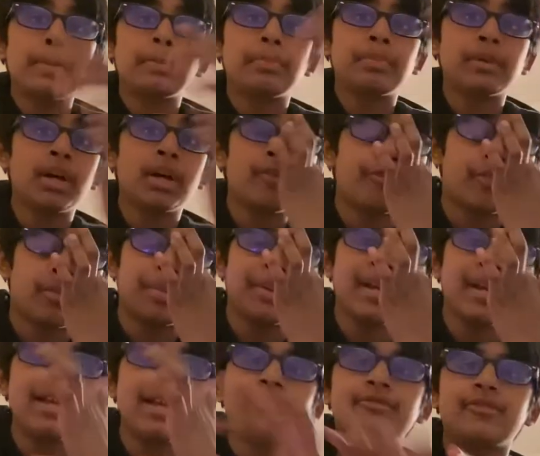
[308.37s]
But for
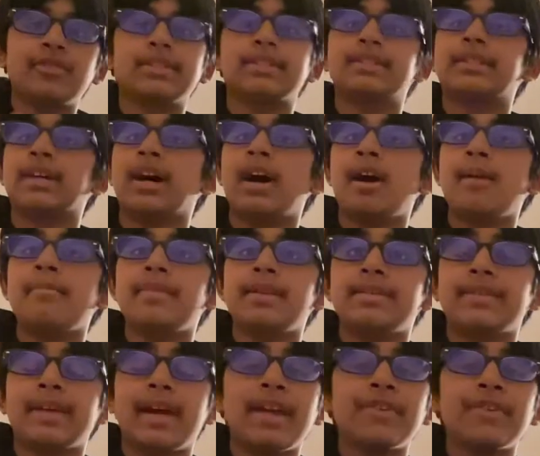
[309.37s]
Plants vs.
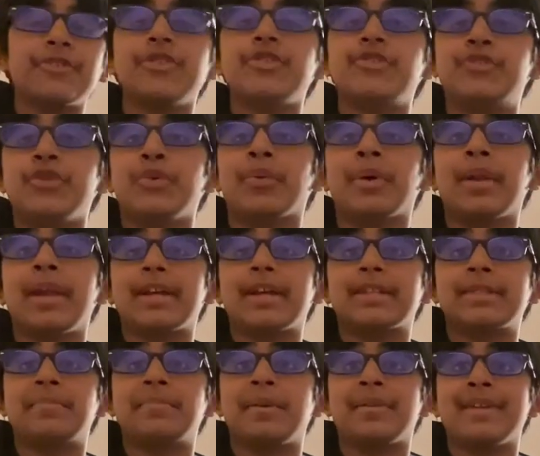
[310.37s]
Zombies, I actually do want to
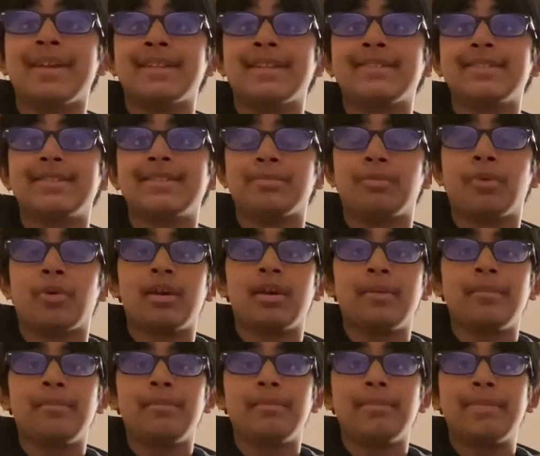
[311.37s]
experience more
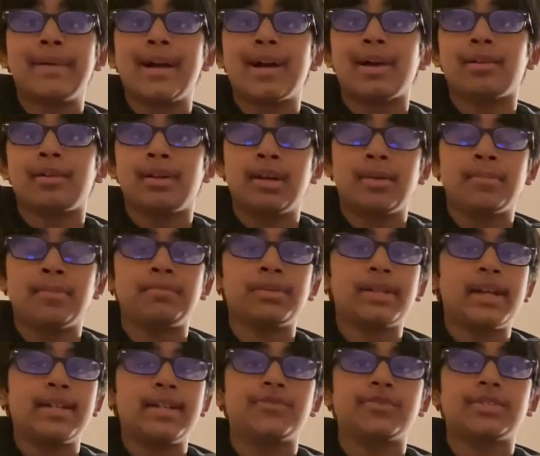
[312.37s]
about um,
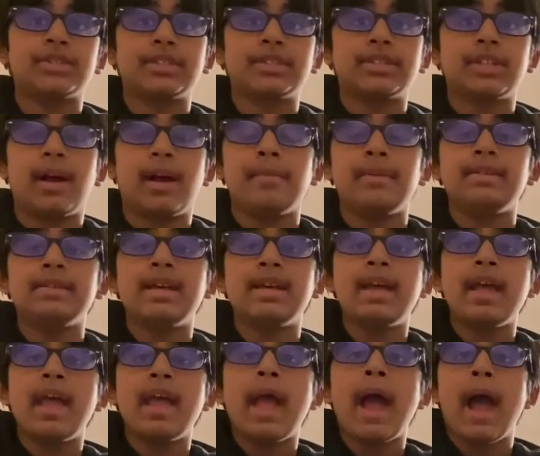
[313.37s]
Plants vs. Zombies.
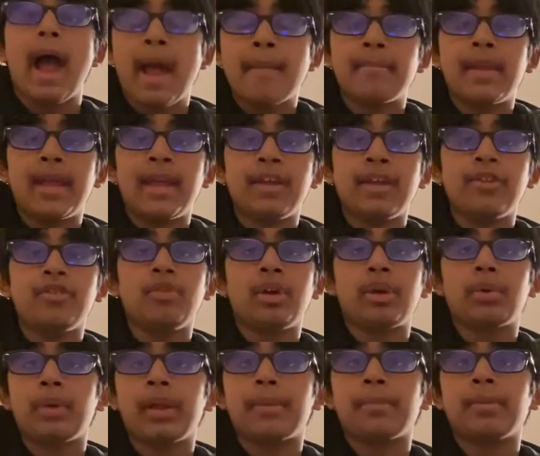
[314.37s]
I may do a
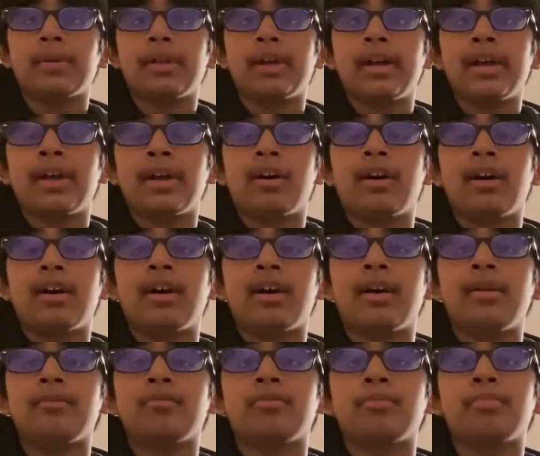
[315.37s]
quick play
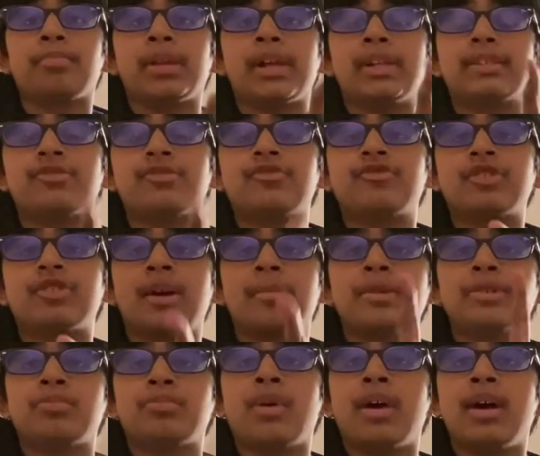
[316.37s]
on Plants vs.
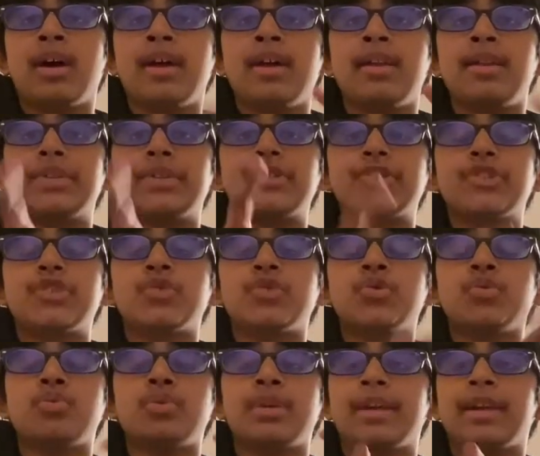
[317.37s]
Zombies 1,
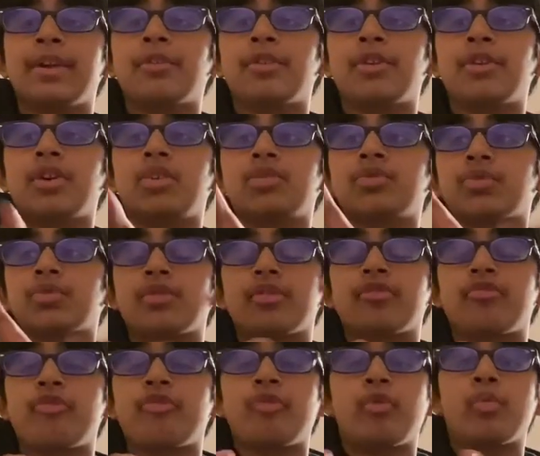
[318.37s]
2, Heroes,
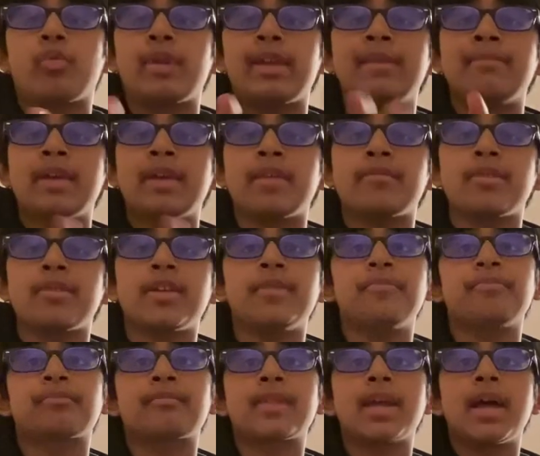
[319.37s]
or 3
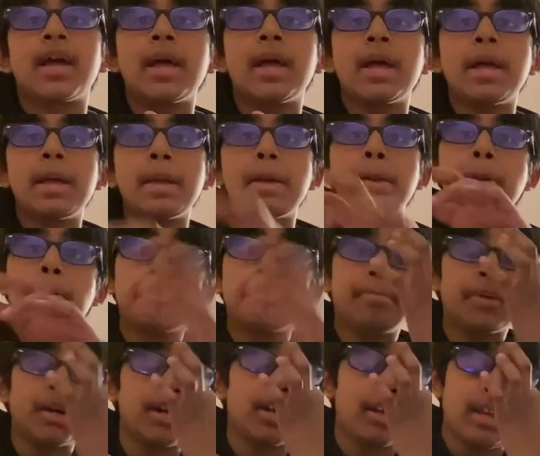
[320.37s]
maybe.
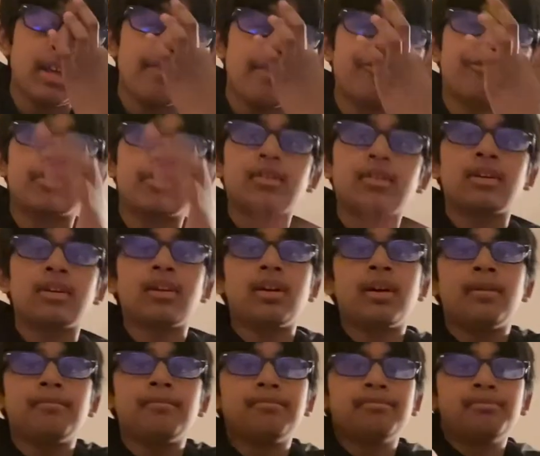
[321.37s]
But, and for
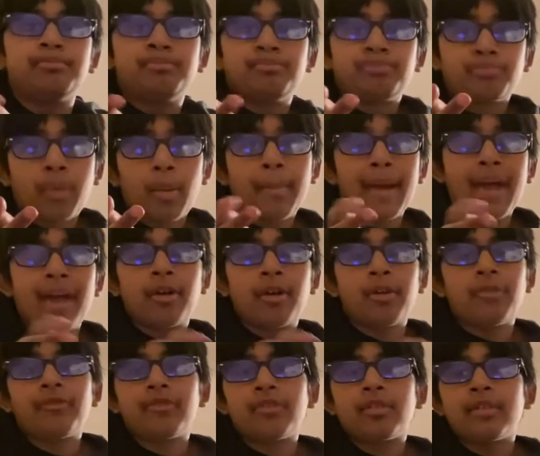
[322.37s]
um,
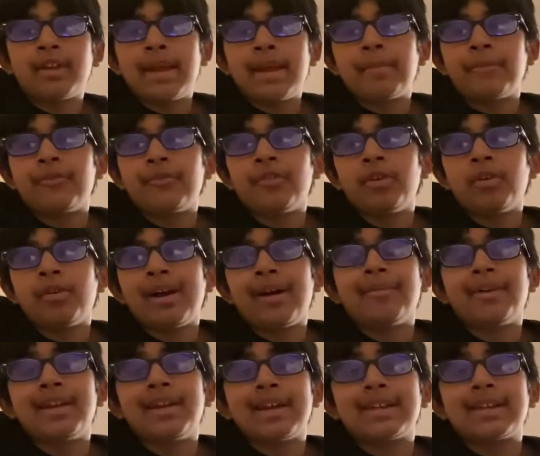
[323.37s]
Battle for Neighborville, I
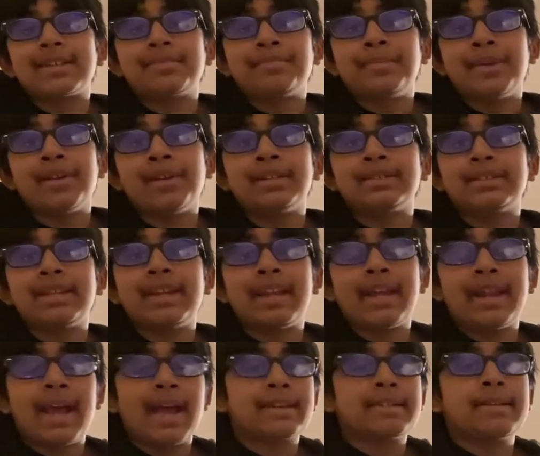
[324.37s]
want to experience it
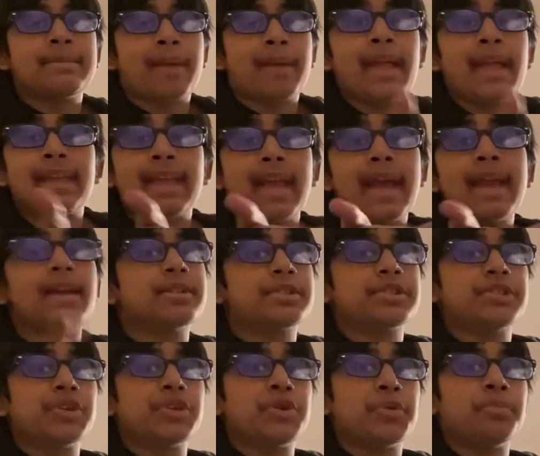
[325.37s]
and actually might get it
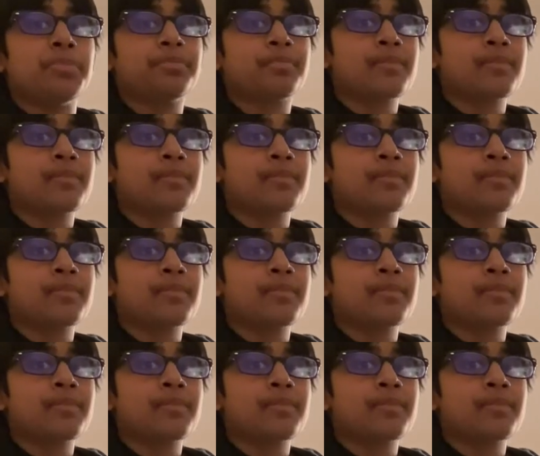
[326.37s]
soon.